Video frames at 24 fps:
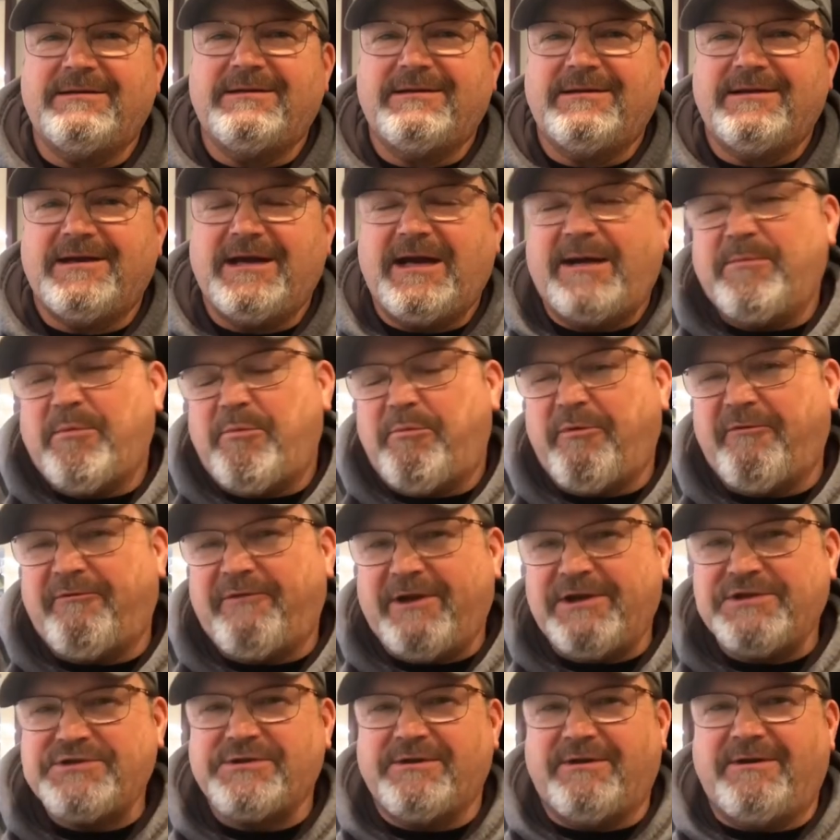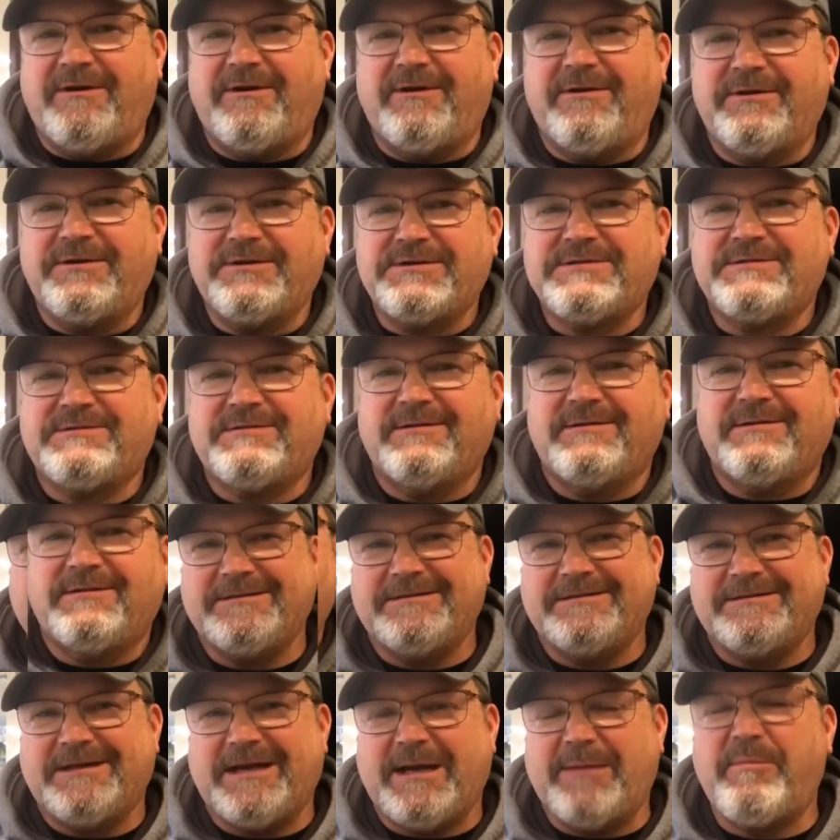I'm a professional artist.
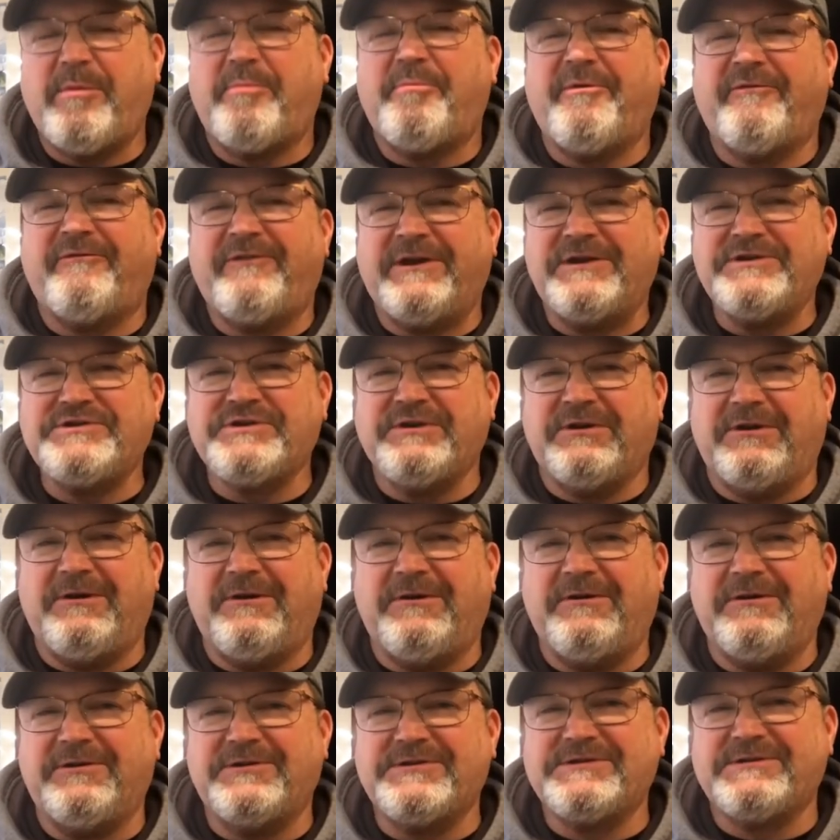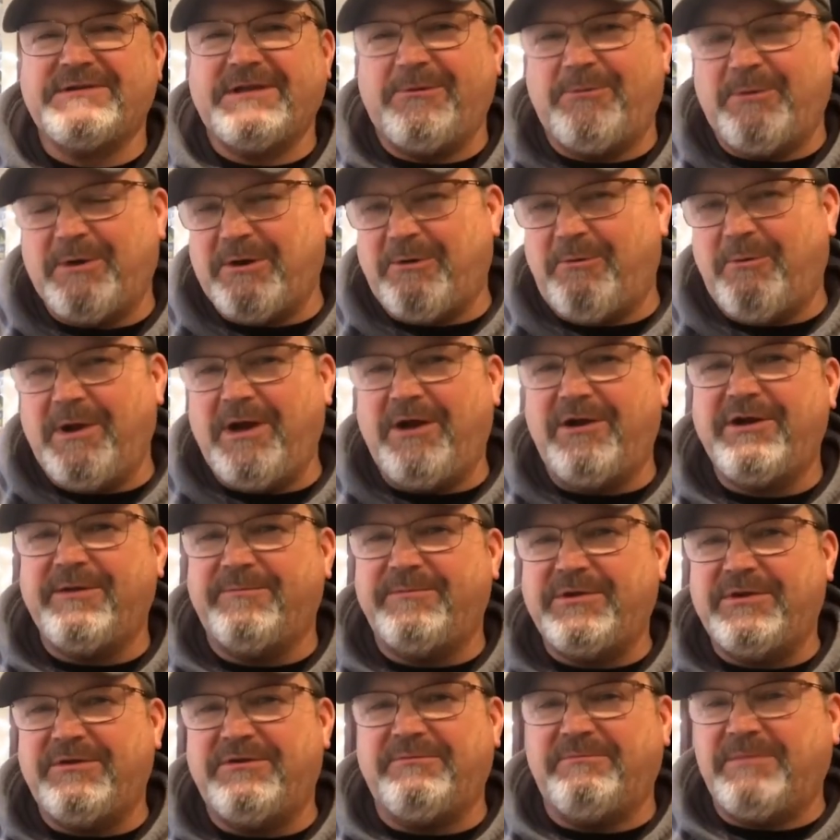And I want to welcome
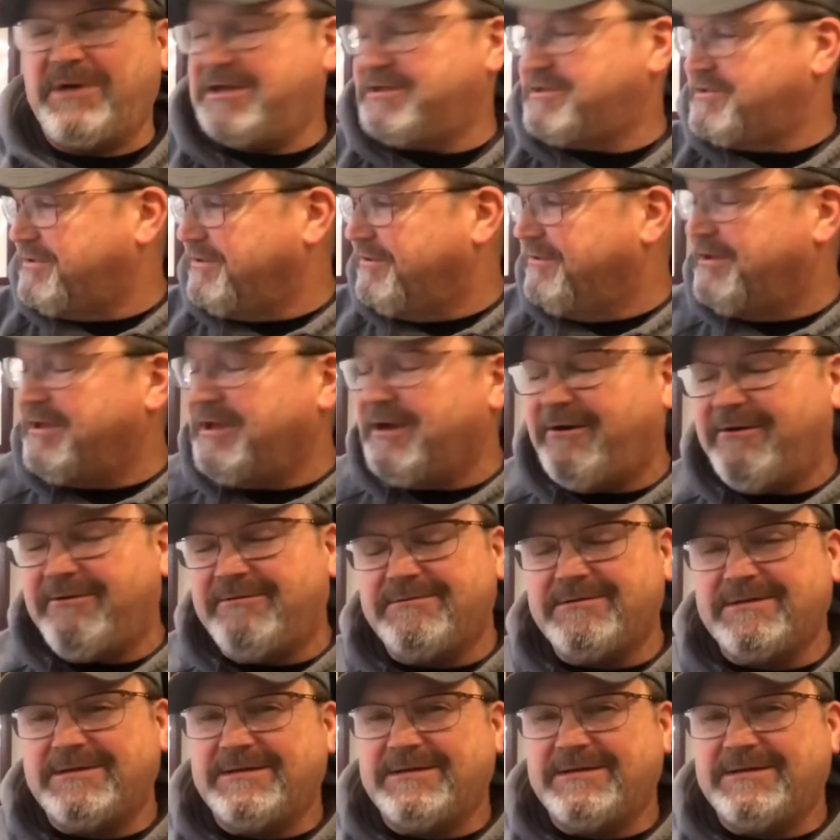you to my studio.